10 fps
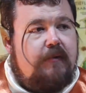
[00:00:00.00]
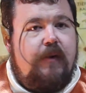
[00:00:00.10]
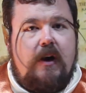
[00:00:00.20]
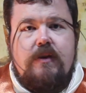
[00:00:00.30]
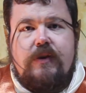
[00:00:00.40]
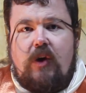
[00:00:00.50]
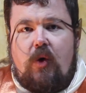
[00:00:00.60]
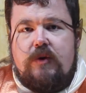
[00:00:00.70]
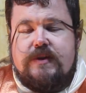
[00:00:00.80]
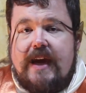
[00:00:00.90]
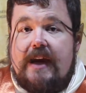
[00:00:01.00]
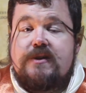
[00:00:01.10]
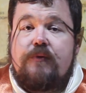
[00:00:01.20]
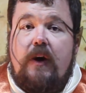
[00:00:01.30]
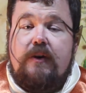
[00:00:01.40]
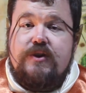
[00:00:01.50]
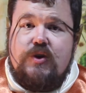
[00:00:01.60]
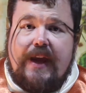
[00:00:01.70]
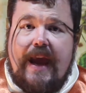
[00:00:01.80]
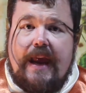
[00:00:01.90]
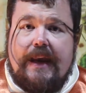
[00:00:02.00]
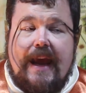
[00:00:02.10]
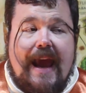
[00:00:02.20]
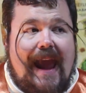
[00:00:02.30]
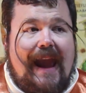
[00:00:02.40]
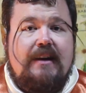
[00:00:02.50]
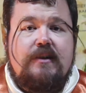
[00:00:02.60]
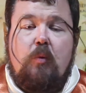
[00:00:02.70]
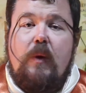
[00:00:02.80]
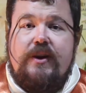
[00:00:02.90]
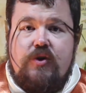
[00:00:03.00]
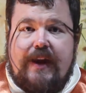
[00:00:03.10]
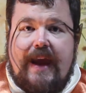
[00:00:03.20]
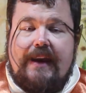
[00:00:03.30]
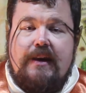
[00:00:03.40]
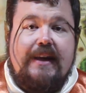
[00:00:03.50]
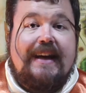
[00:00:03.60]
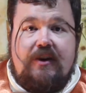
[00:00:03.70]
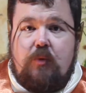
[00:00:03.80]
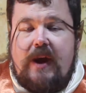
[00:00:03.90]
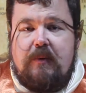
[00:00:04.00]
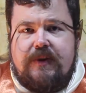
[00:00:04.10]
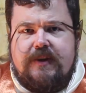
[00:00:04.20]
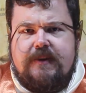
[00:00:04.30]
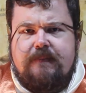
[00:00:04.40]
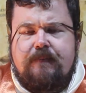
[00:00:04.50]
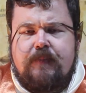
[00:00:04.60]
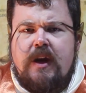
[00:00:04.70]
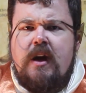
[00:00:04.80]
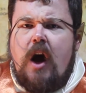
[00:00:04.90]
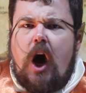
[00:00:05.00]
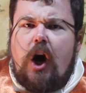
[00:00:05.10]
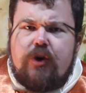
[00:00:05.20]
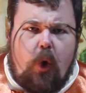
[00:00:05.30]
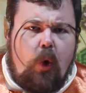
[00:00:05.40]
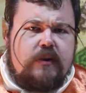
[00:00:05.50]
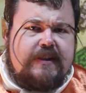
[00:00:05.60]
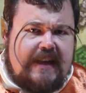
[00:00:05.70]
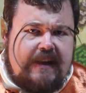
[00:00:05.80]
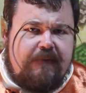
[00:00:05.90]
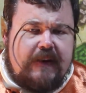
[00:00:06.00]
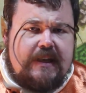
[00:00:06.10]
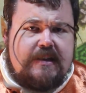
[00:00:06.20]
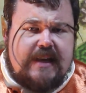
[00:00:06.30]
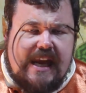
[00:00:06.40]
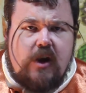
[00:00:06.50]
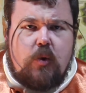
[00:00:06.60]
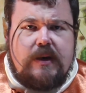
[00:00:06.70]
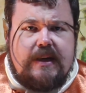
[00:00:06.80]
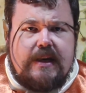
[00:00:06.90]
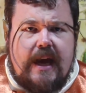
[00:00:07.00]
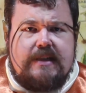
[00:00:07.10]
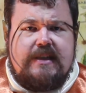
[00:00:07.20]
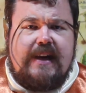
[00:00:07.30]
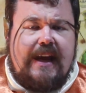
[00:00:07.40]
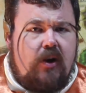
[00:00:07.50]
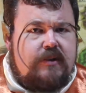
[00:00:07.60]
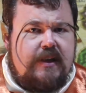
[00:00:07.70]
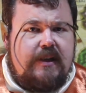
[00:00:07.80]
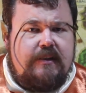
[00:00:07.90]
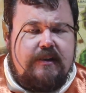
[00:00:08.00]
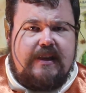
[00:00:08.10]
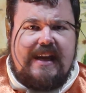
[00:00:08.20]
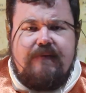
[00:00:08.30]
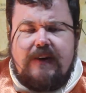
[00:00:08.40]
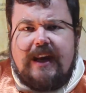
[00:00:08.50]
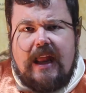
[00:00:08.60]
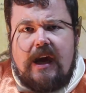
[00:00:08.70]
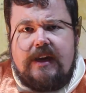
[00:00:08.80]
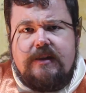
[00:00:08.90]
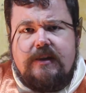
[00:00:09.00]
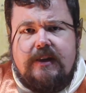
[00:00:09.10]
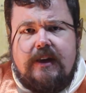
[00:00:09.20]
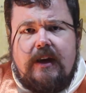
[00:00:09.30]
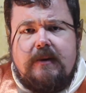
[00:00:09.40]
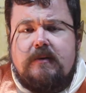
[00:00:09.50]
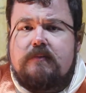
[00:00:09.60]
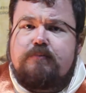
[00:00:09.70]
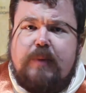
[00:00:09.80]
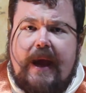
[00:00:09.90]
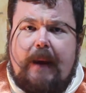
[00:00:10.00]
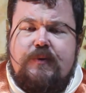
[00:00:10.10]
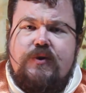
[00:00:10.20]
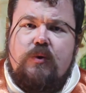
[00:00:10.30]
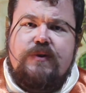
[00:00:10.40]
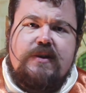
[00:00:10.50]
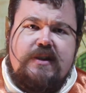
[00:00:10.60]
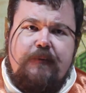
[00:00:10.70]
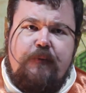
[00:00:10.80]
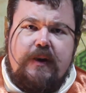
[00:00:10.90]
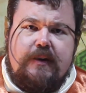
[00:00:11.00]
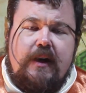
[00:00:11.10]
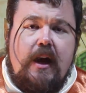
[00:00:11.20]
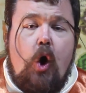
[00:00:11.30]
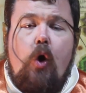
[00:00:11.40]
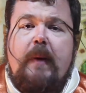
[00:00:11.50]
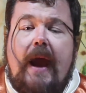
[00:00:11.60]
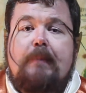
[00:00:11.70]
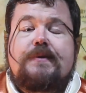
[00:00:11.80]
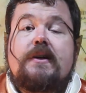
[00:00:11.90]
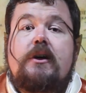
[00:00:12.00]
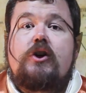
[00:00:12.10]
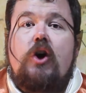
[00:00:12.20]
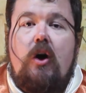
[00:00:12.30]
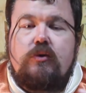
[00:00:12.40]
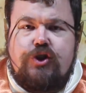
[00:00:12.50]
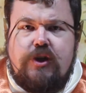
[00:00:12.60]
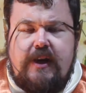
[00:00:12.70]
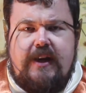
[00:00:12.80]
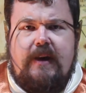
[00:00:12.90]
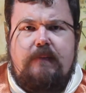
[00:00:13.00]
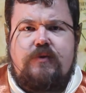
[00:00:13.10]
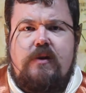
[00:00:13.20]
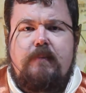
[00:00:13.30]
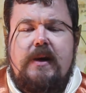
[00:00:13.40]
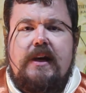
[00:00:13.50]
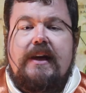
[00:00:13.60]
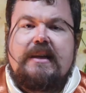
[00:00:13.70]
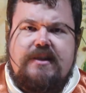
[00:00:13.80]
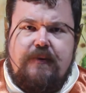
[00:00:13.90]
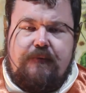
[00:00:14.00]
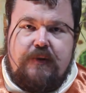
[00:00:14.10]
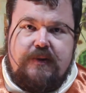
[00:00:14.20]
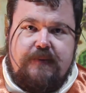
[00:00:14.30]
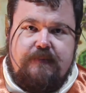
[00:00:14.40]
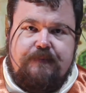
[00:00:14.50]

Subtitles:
Follow the laws as far as you can, and when you can, get away with it. Are all tieflings equally as chaotic and evil aligned? Perhaps yours is different, or perhaps the culture he comes from is different.